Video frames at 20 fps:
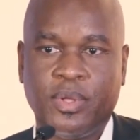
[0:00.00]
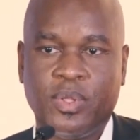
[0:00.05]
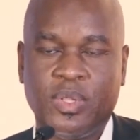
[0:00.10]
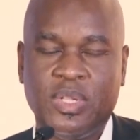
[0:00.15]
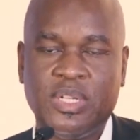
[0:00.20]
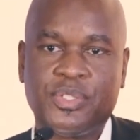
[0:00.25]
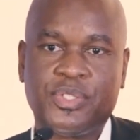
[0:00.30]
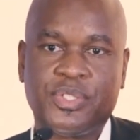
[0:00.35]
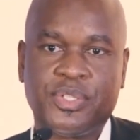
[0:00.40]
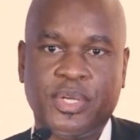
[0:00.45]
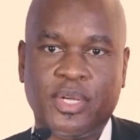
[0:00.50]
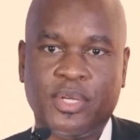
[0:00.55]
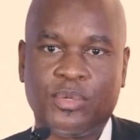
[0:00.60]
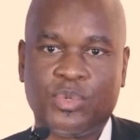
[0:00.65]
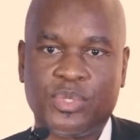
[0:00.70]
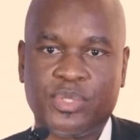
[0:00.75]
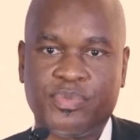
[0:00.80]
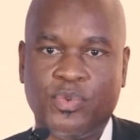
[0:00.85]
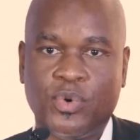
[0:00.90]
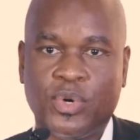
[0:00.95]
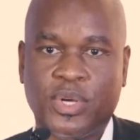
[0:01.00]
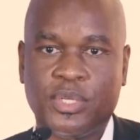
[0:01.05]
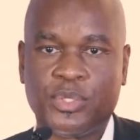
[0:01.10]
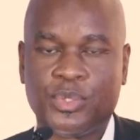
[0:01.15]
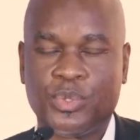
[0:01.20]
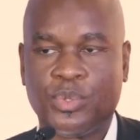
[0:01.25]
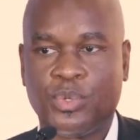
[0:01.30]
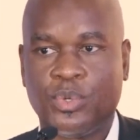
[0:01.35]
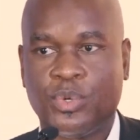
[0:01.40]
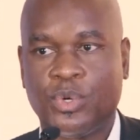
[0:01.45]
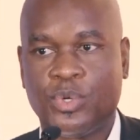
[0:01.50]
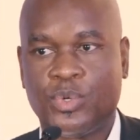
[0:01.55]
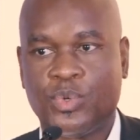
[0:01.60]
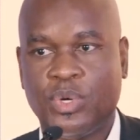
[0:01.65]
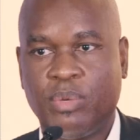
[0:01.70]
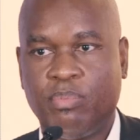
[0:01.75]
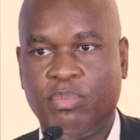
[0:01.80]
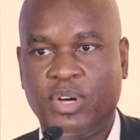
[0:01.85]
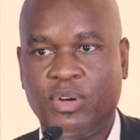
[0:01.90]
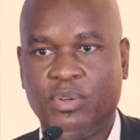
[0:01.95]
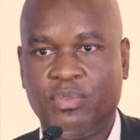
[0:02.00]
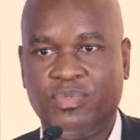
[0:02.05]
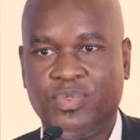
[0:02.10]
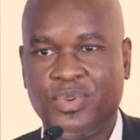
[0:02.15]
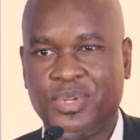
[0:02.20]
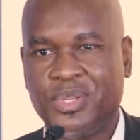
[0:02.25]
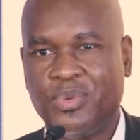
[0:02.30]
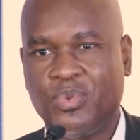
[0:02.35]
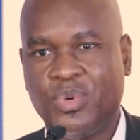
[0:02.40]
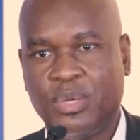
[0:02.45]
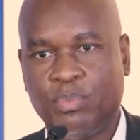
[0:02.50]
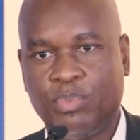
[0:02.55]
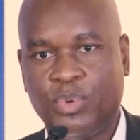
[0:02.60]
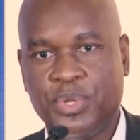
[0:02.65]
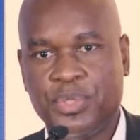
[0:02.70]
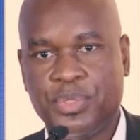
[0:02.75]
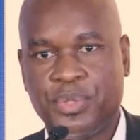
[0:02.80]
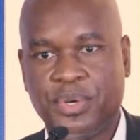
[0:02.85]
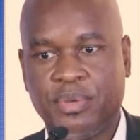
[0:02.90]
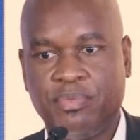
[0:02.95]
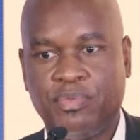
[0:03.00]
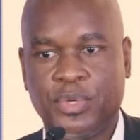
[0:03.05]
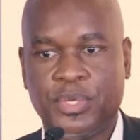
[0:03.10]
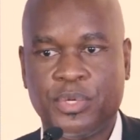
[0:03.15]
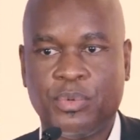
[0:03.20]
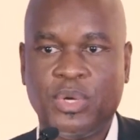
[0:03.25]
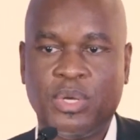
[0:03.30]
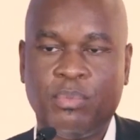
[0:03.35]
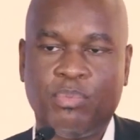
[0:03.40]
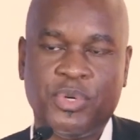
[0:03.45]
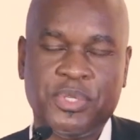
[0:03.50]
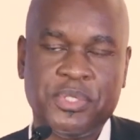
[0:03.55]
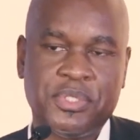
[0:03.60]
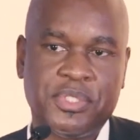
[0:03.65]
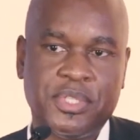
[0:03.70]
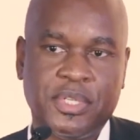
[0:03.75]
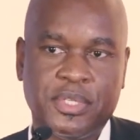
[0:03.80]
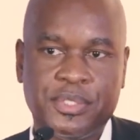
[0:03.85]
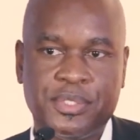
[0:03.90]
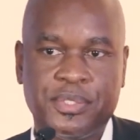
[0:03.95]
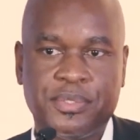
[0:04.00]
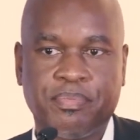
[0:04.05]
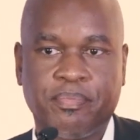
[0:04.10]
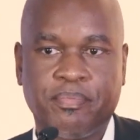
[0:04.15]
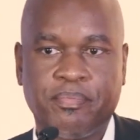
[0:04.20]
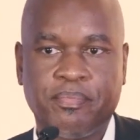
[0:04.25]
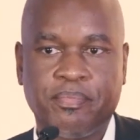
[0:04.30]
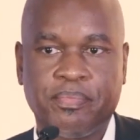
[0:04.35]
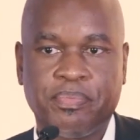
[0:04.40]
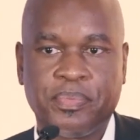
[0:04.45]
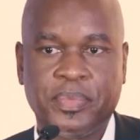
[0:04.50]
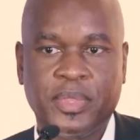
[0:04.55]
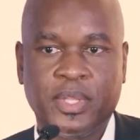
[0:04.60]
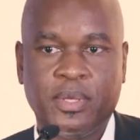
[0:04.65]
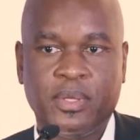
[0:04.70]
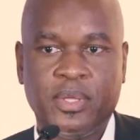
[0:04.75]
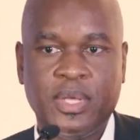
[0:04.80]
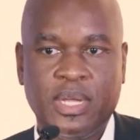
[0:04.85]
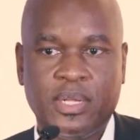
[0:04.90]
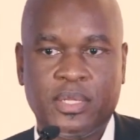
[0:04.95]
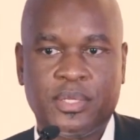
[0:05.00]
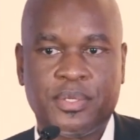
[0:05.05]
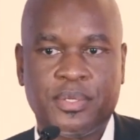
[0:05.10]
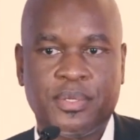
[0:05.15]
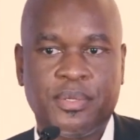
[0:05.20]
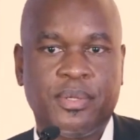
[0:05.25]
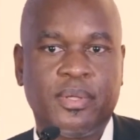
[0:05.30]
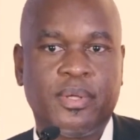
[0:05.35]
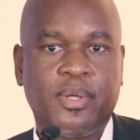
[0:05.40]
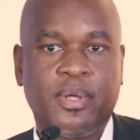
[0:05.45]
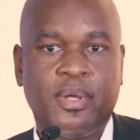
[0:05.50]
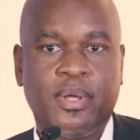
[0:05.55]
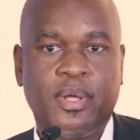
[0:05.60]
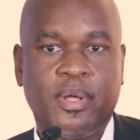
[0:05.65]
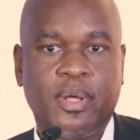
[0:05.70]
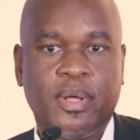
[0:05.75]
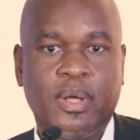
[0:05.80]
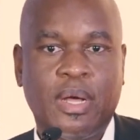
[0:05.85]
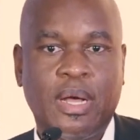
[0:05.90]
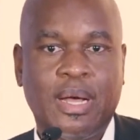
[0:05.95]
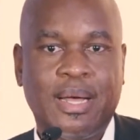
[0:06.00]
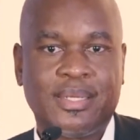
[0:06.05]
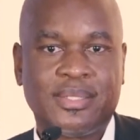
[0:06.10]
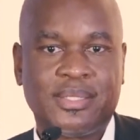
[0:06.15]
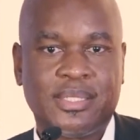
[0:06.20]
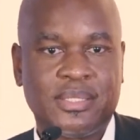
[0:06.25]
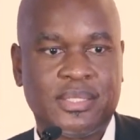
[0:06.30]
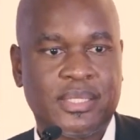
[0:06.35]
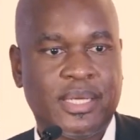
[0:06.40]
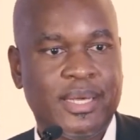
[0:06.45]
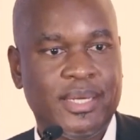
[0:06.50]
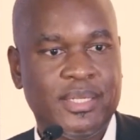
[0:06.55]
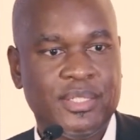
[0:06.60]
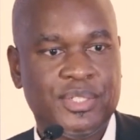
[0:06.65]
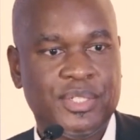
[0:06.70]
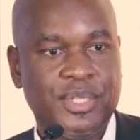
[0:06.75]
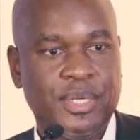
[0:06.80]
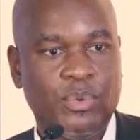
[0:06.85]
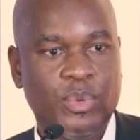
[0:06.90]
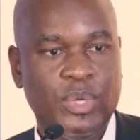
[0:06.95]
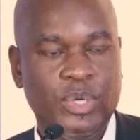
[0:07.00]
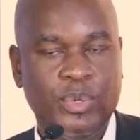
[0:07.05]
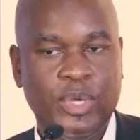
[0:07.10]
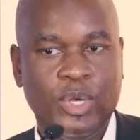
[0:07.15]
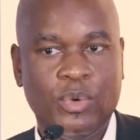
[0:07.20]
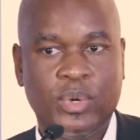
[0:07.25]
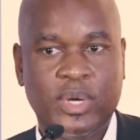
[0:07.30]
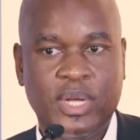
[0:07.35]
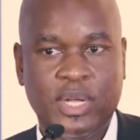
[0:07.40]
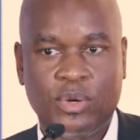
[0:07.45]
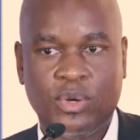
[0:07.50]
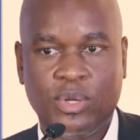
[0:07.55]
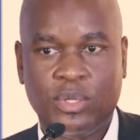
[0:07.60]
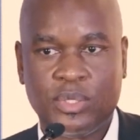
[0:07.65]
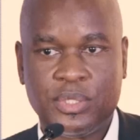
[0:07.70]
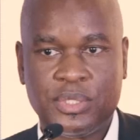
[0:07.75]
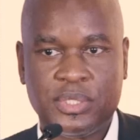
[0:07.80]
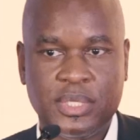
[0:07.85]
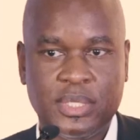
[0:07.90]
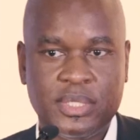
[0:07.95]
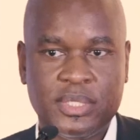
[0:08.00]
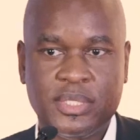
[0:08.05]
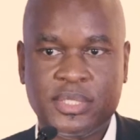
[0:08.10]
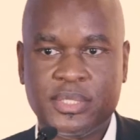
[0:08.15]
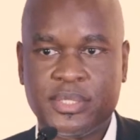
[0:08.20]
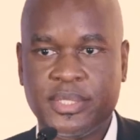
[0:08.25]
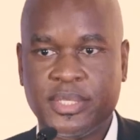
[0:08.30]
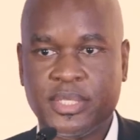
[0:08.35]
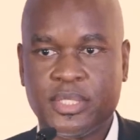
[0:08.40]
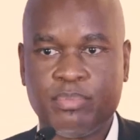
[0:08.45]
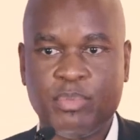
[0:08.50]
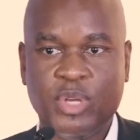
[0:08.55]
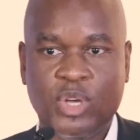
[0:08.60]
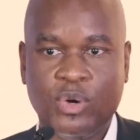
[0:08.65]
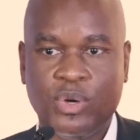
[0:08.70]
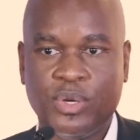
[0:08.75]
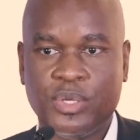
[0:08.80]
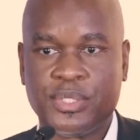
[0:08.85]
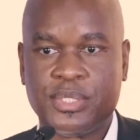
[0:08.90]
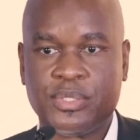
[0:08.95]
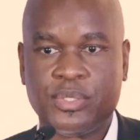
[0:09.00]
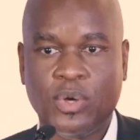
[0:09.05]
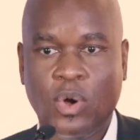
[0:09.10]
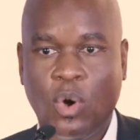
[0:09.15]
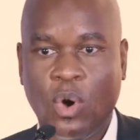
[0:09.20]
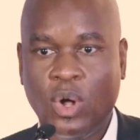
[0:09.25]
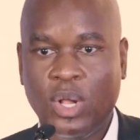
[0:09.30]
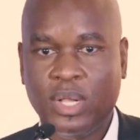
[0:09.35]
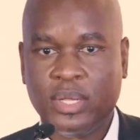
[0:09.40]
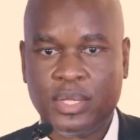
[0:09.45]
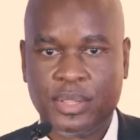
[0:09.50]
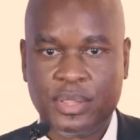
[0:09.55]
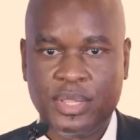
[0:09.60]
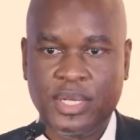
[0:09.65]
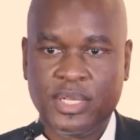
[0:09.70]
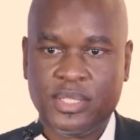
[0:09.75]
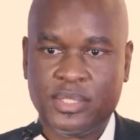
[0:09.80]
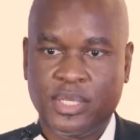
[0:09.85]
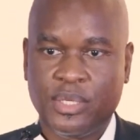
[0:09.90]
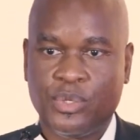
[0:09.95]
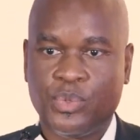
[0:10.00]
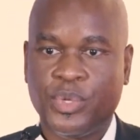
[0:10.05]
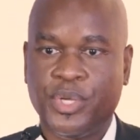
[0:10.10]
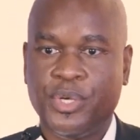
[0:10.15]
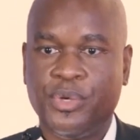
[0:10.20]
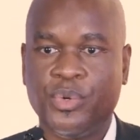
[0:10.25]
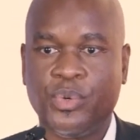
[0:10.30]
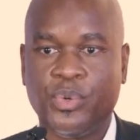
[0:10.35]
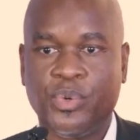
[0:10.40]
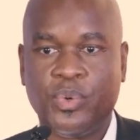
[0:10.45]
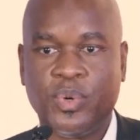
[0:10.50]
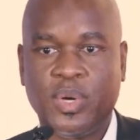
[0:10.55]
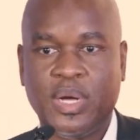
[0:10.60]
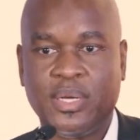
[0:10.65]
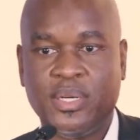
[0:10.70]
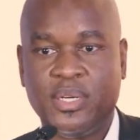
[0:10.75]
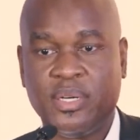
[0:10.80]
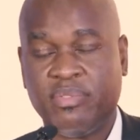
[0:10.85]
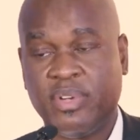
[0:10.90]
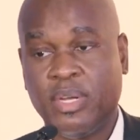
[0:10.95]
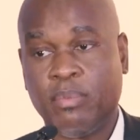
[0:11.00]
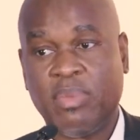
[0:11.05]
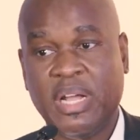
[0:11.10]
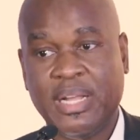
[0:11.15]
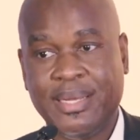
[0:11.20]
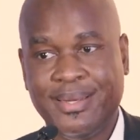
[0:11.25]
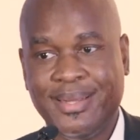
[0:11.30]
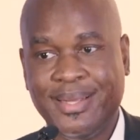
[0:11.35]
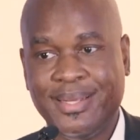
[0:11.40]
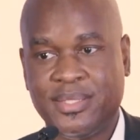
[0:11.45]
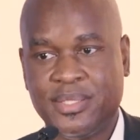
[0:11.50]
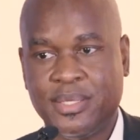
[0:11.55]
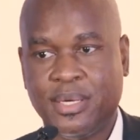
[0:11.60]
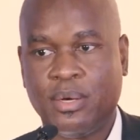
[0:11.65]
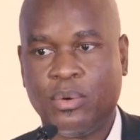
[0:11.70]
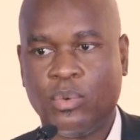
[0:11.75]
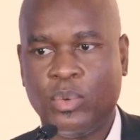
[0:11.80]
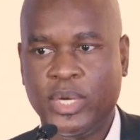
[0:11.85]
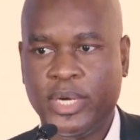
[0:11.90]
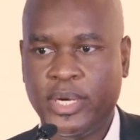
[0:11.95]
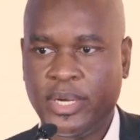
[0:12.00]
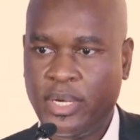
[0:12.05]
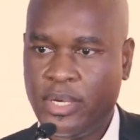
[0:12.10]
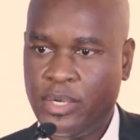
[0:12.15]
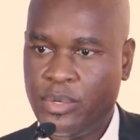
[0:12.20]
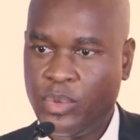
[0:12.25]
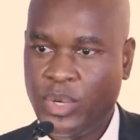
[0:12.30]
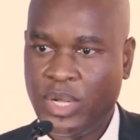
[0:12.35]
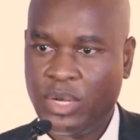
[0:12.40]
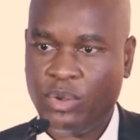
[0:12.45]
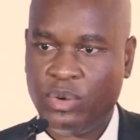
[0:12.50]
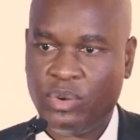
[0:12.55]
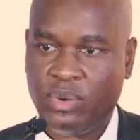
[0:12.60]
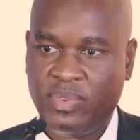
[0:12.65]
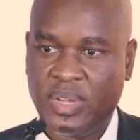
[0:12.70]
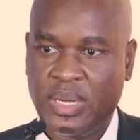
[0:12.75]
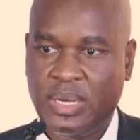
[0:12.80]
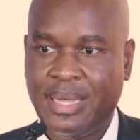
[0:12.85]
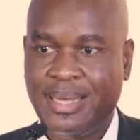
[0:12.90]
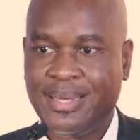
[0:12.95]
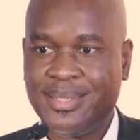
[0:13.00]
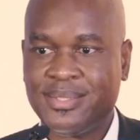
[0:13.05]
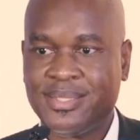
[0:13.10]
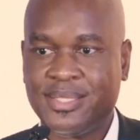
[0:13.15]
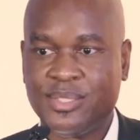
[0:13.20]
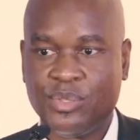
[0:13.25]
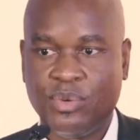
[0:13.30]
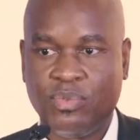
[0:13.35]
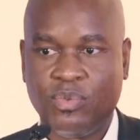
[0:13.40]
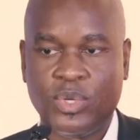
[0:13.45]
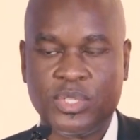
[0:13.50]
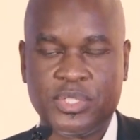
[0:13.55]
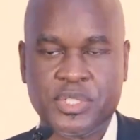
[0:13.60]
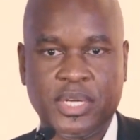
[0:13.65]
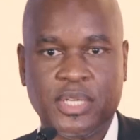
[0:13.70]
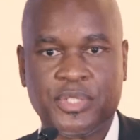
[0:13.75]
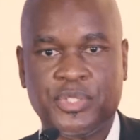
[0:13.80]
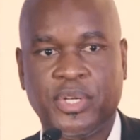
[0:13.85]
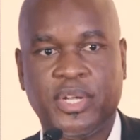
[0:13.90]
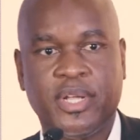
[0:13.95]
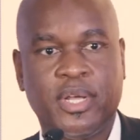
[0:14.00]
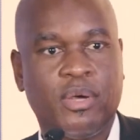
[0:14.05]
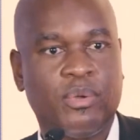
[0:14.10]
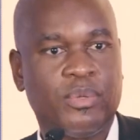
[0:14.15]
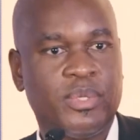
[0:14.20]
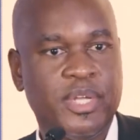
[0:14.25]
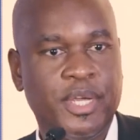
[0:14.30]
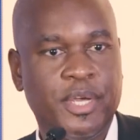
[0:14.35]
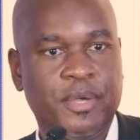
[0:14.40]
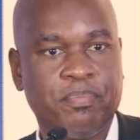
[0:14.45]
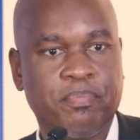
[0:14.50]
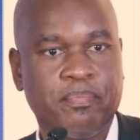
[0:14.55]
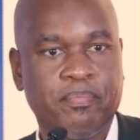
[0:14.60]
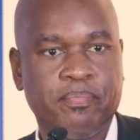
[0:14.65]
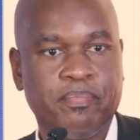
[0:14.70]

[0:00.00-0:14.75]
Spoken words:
This year, it was forecast to grow to about 41.3, 41.6. Yet, us as KCA, when we look at all those statistics, because all the things that we do are driven by data, we really do a lot of analysis of what's actually out there,